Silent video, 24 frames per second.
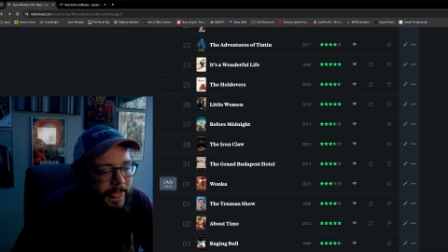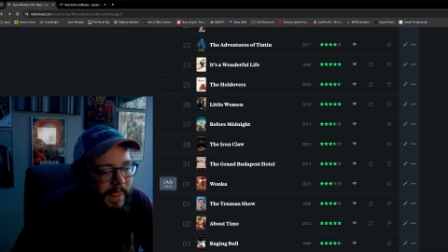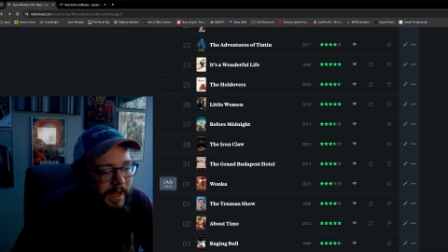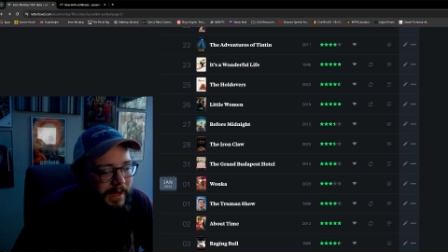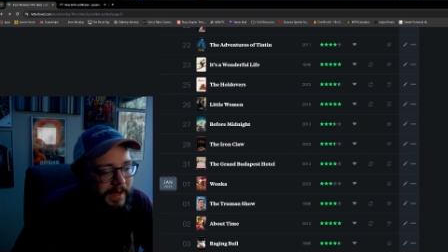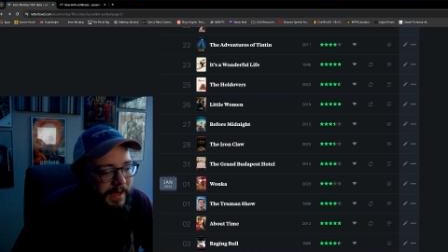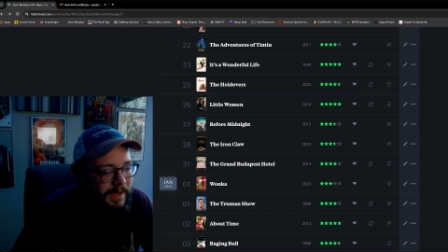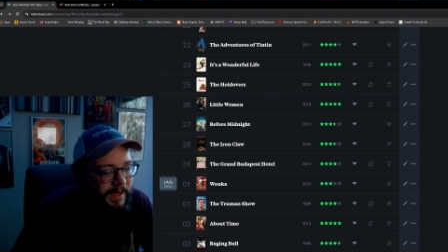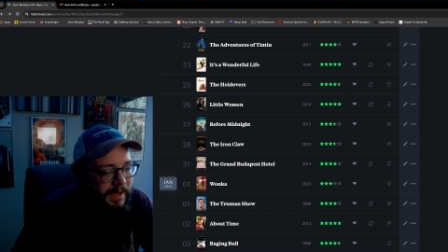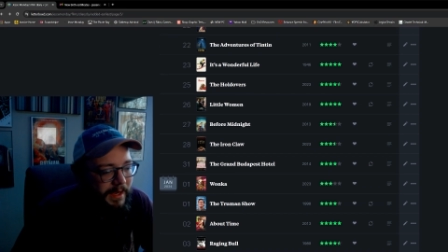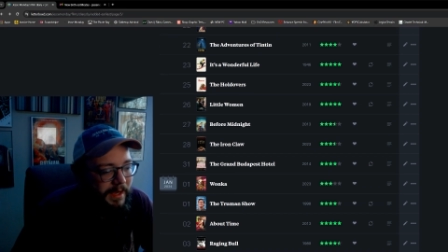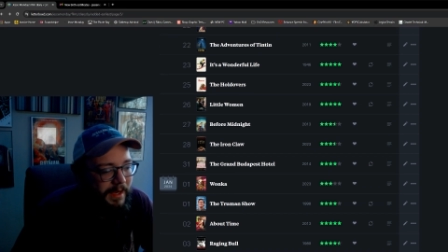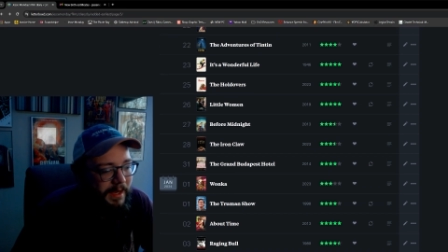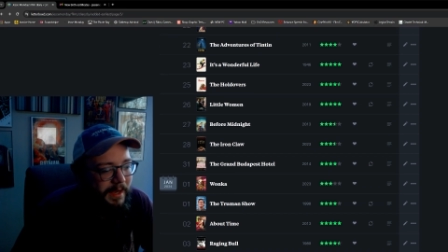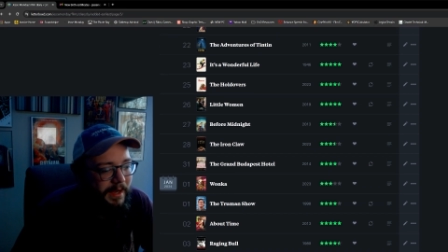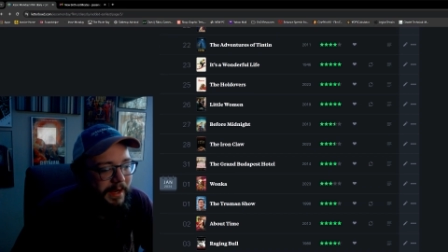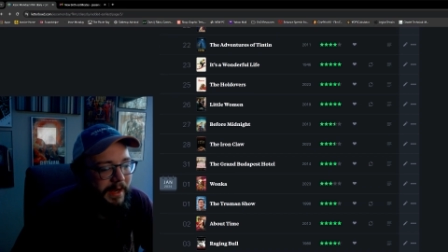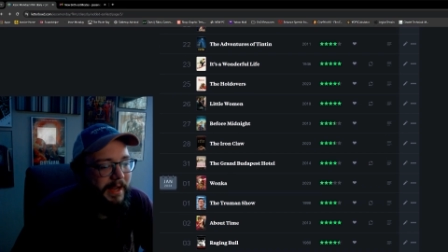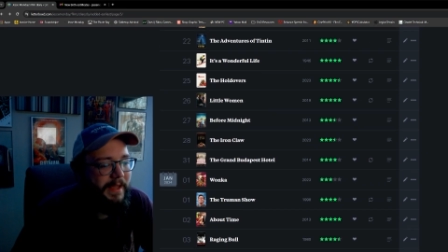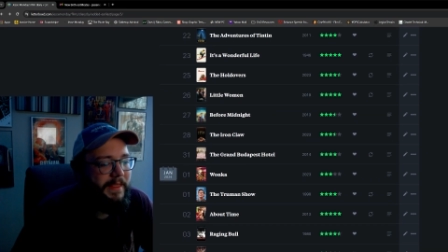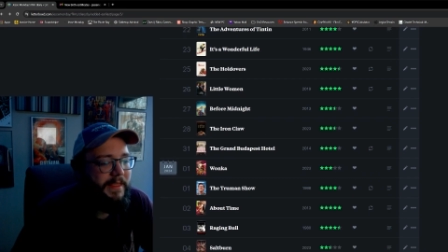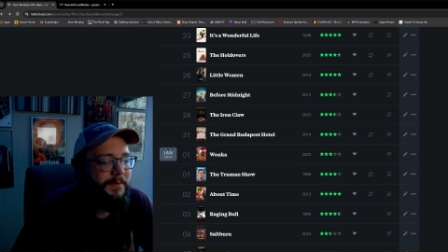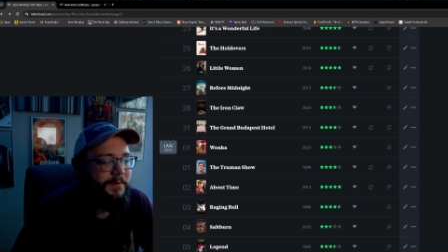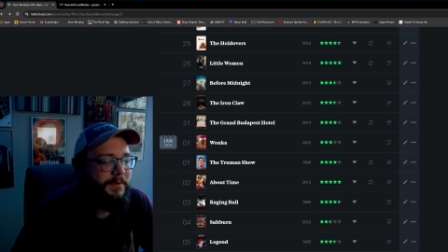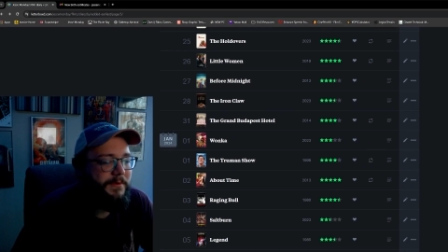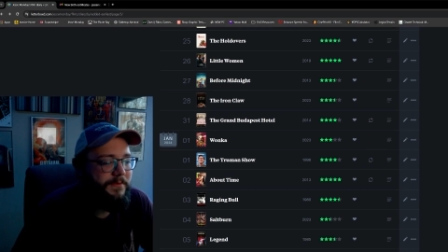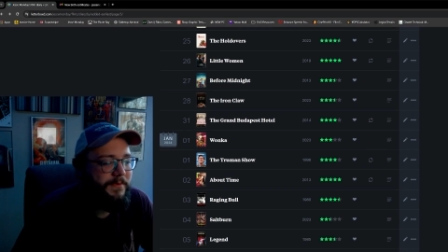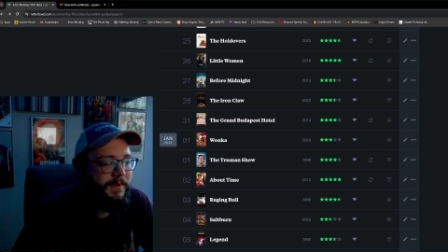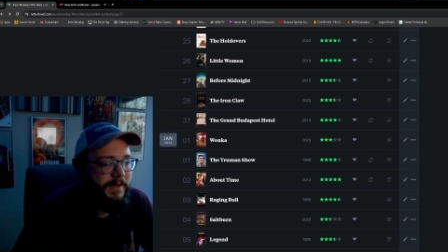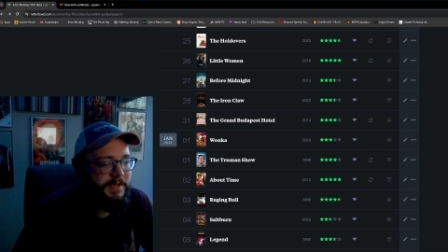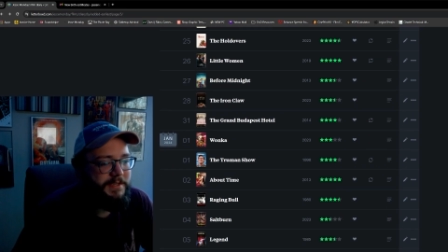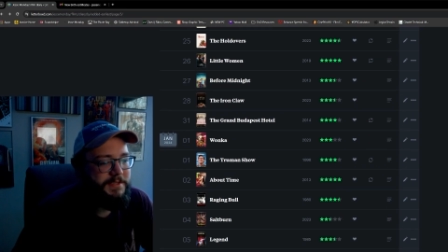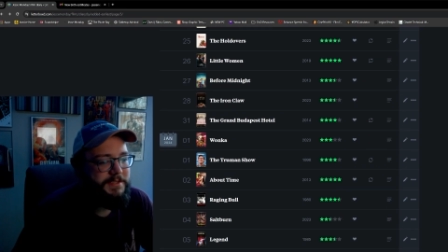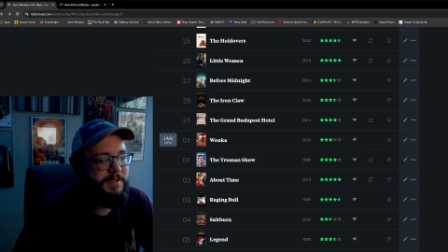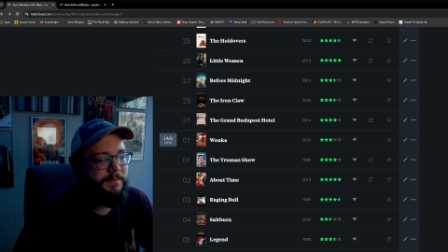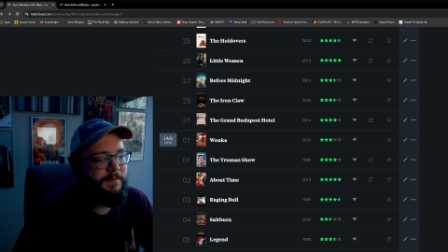and then we
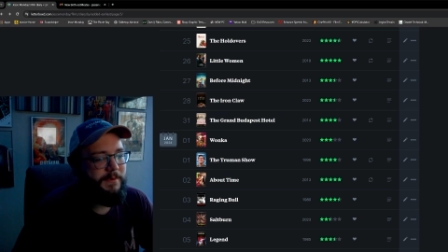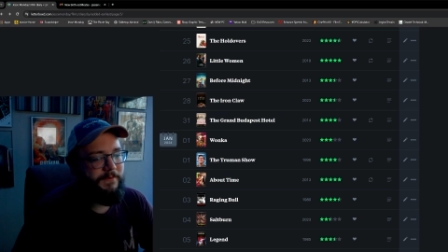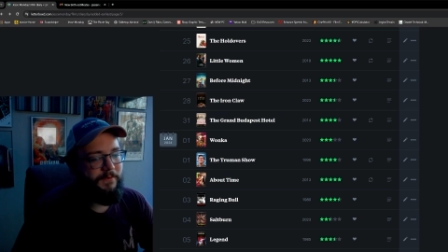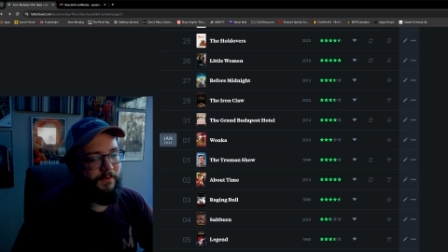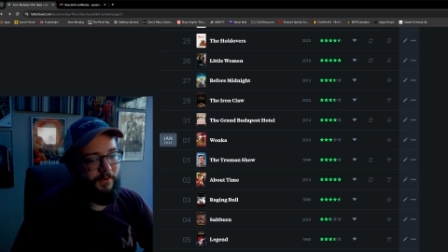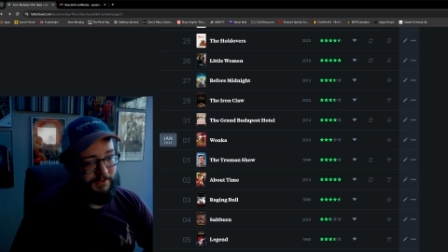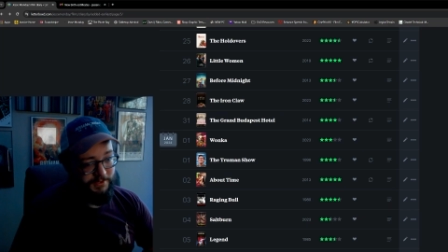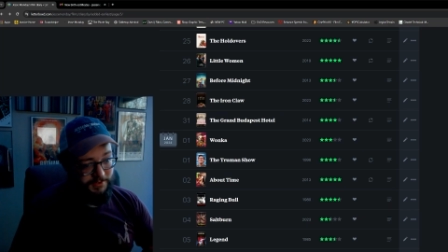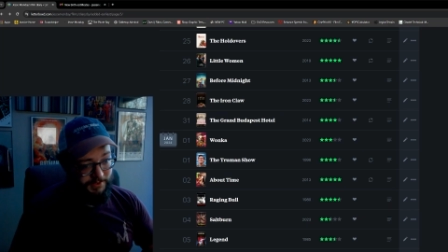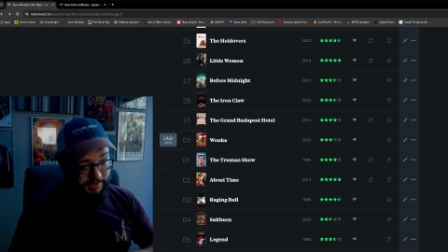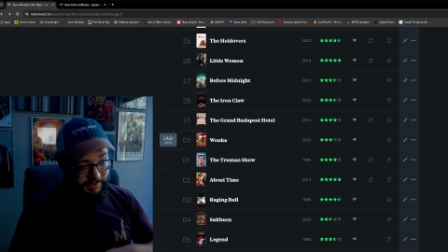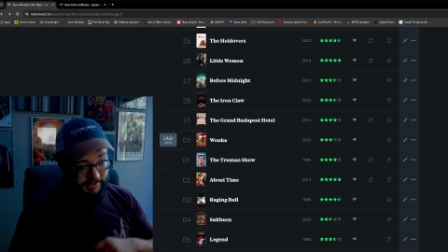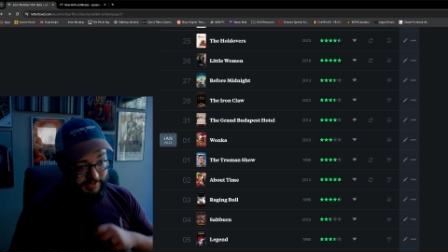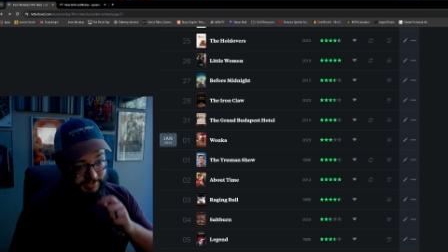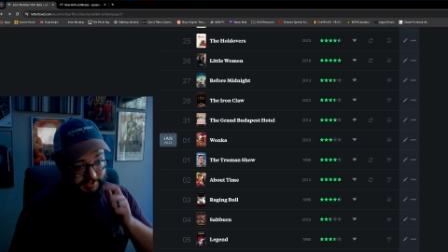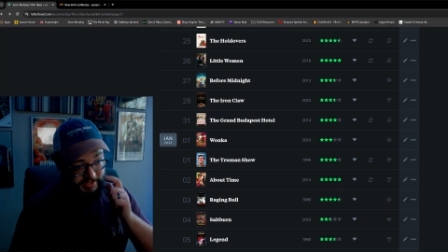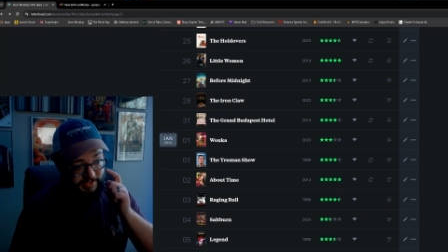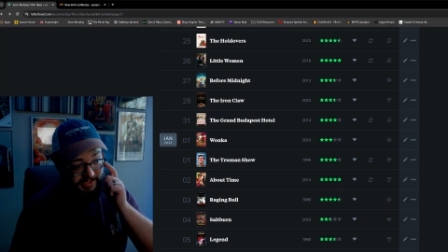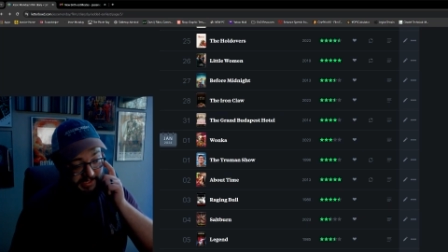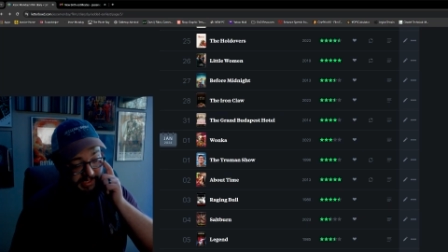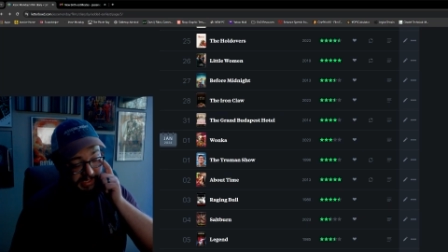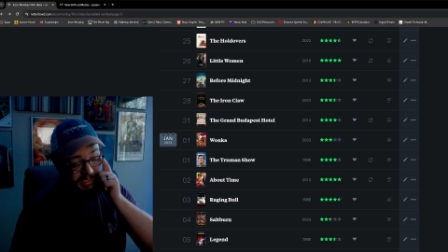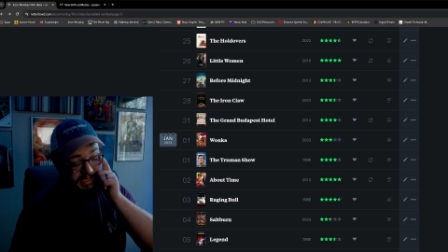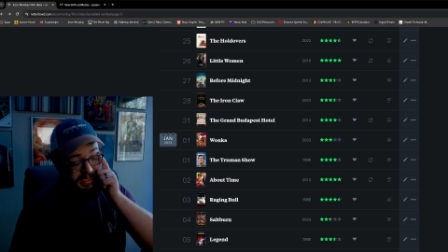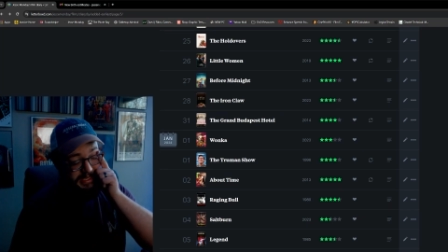finished the Before trilogy